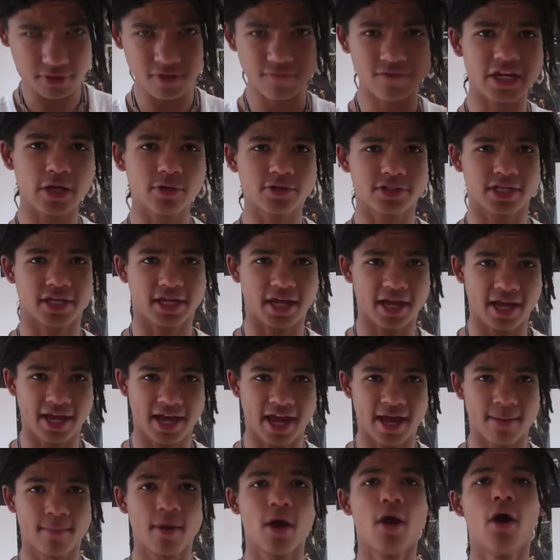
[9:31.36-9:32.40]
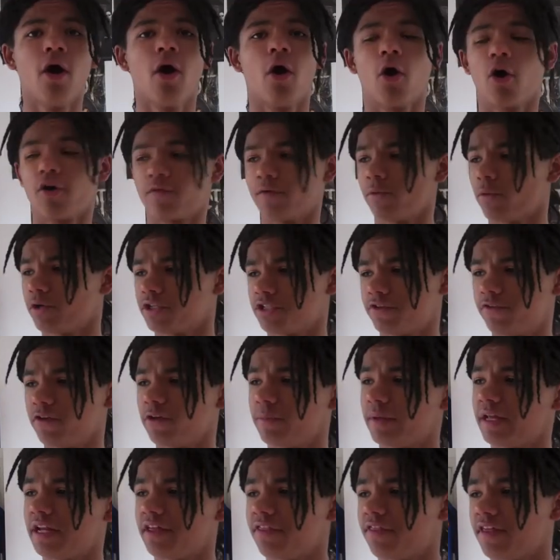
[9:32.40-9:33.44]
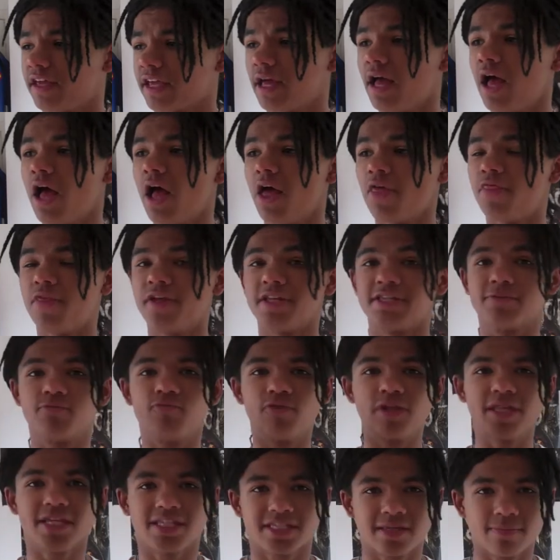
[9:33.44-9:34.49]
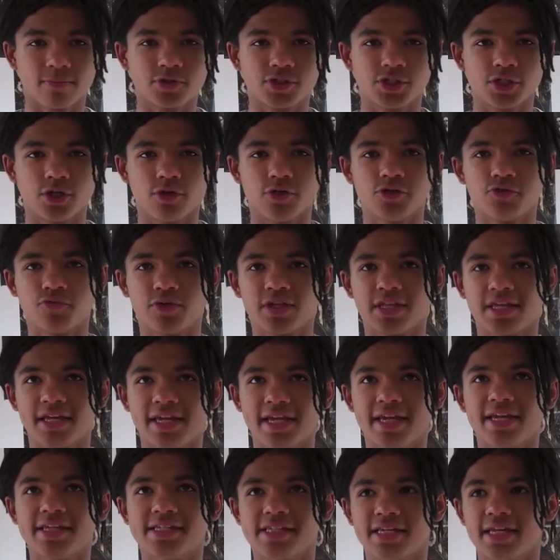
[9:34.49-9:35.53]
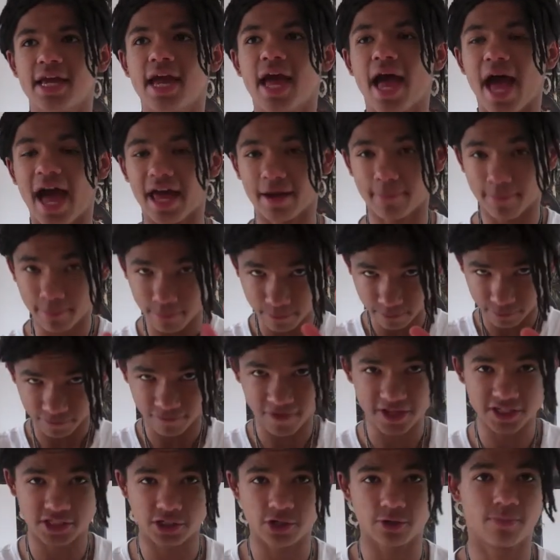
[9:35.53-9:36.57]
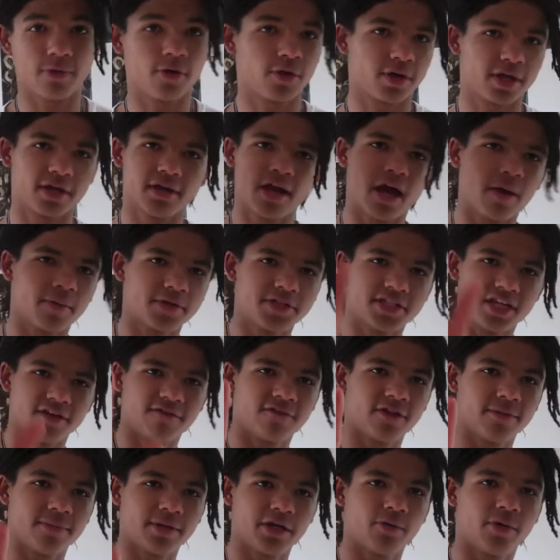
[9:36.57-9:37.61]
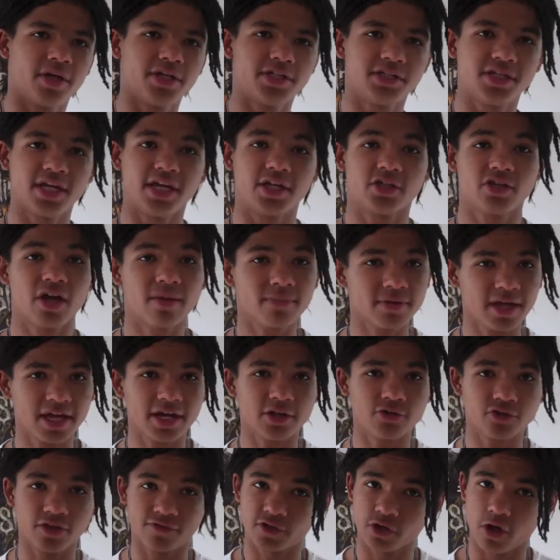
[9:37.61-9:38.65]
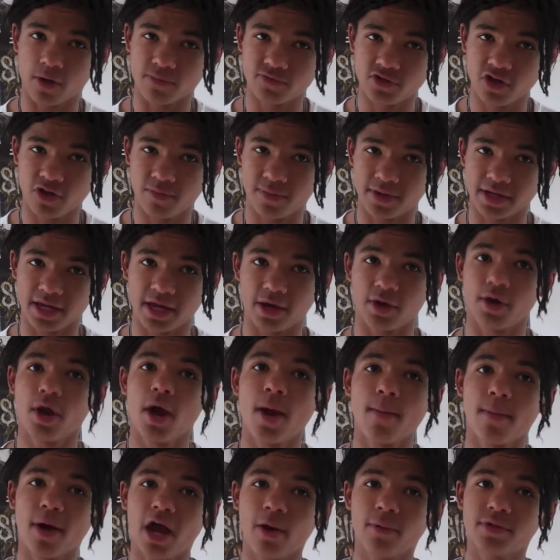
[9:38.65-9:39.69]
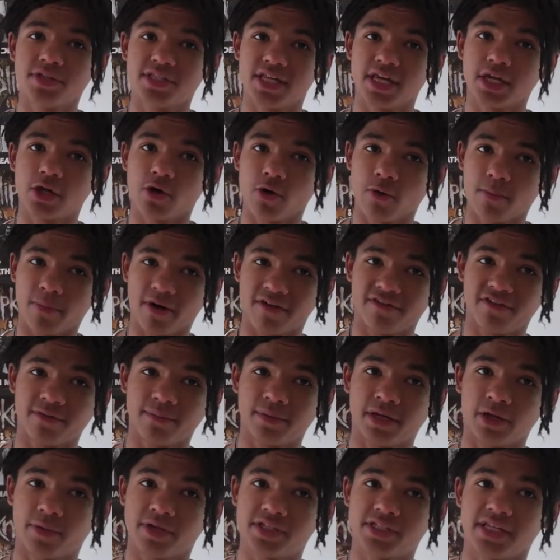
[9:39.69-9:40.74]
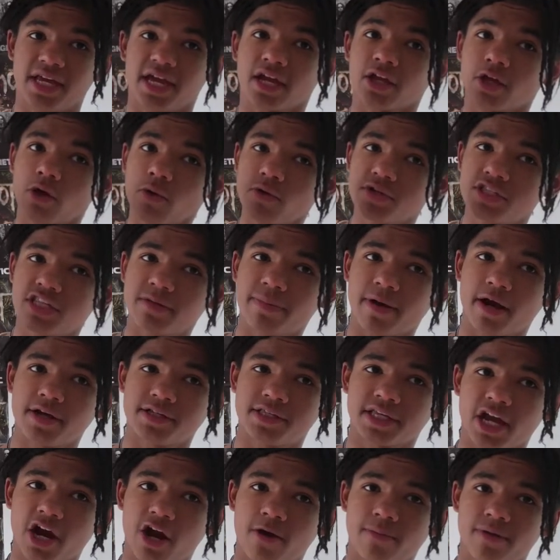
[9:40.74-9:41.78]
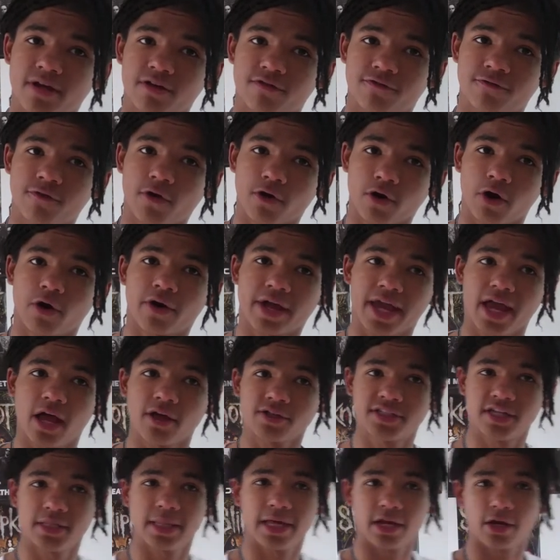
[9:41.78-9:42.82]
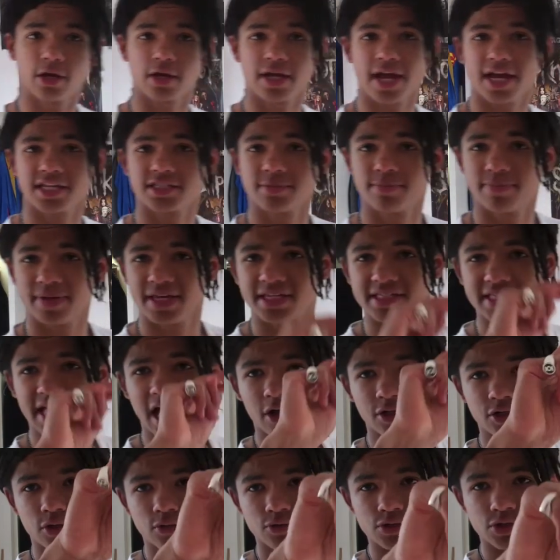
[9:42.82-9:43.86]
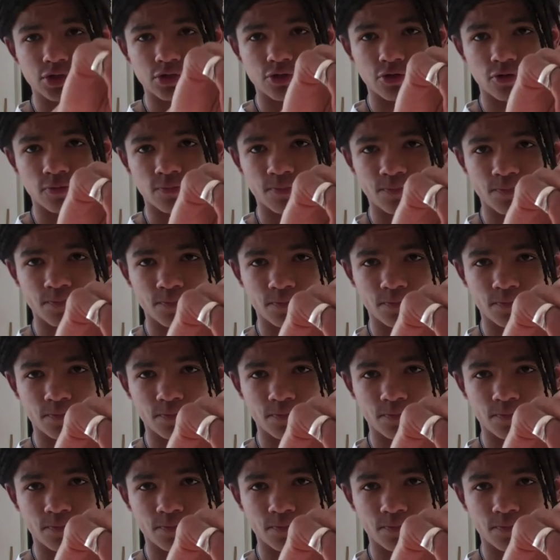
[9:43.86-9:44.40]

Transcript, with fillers: videos like I am, or if you want to film anything that's really simple to use, really easy, and fits in your pocket, I would say Flip Mini HD. So I'm kind of drifting off topic here, but I would say go and buy Flip Mini HD and go and see Pirates of the Caribbean 4. Okay, I'll see you there. Guys, peace out, YouTube.